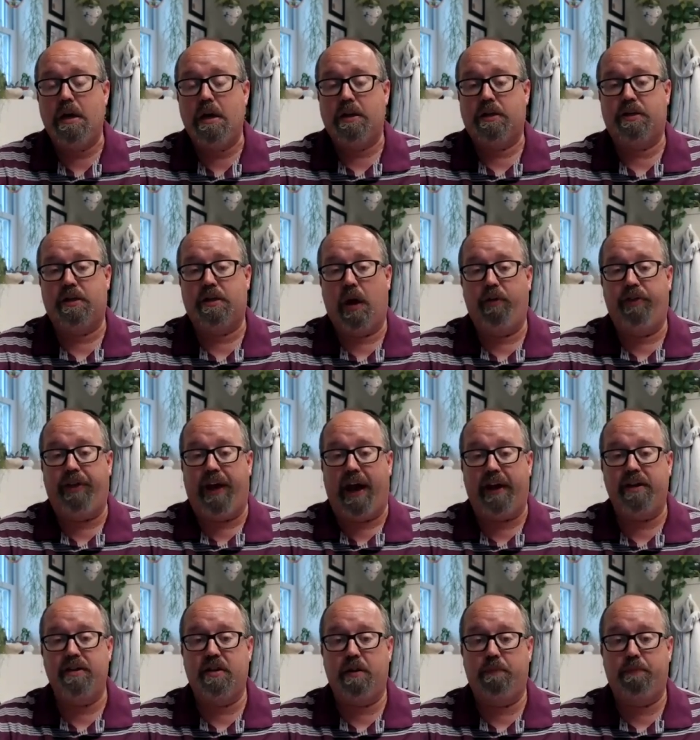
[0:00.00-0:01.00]
So that
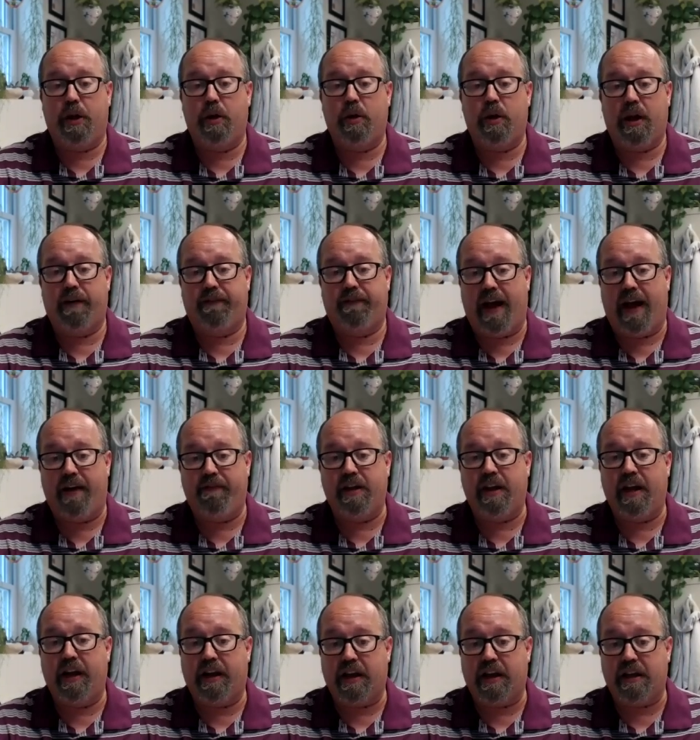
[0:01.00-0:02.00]
is the beauty of
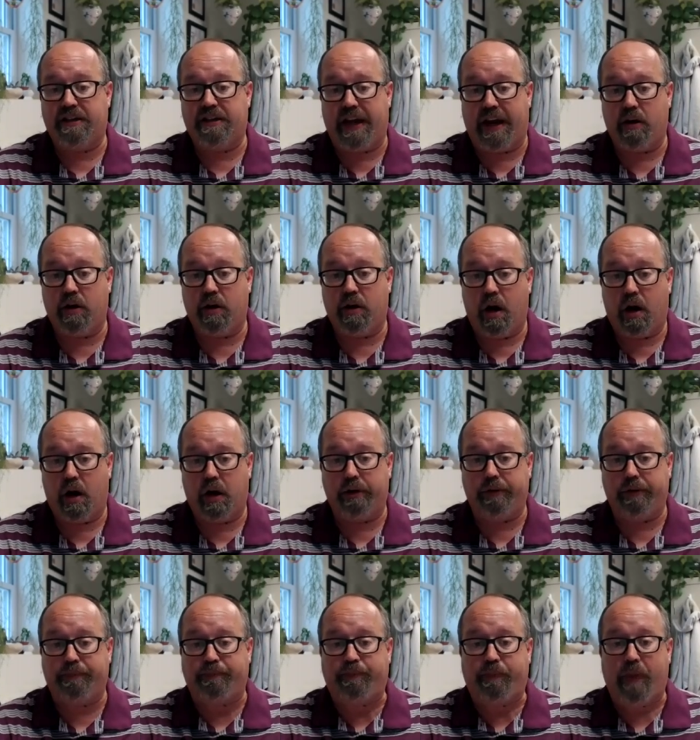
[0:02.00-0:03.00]
having a container
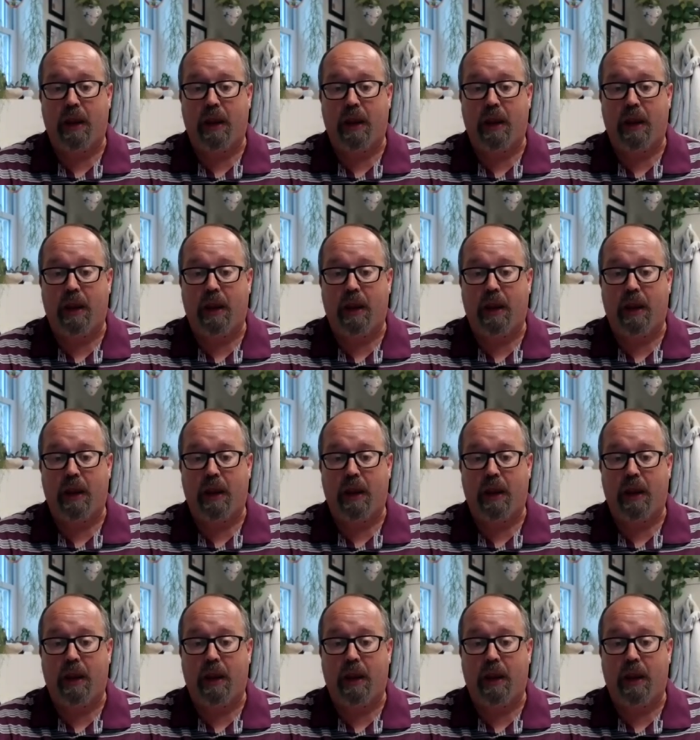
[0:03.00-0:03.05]
garden.